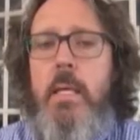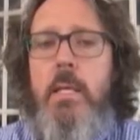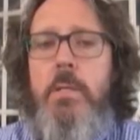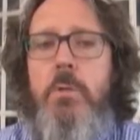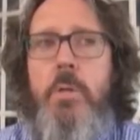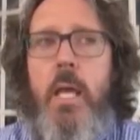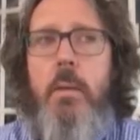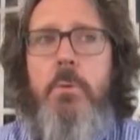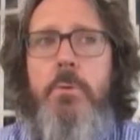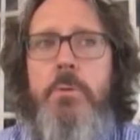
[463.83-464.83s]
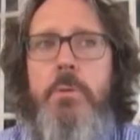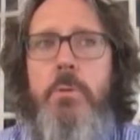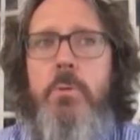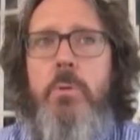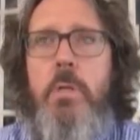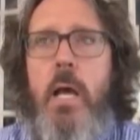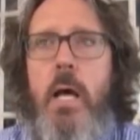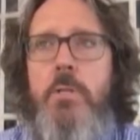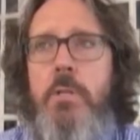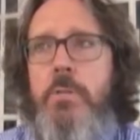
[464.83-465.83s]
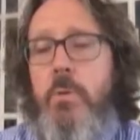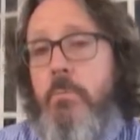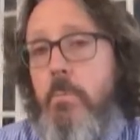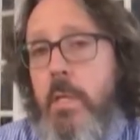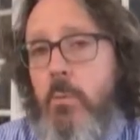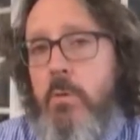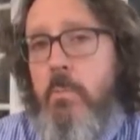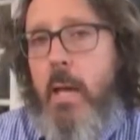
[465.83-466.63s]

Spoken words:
to be able to not just sort of meet with my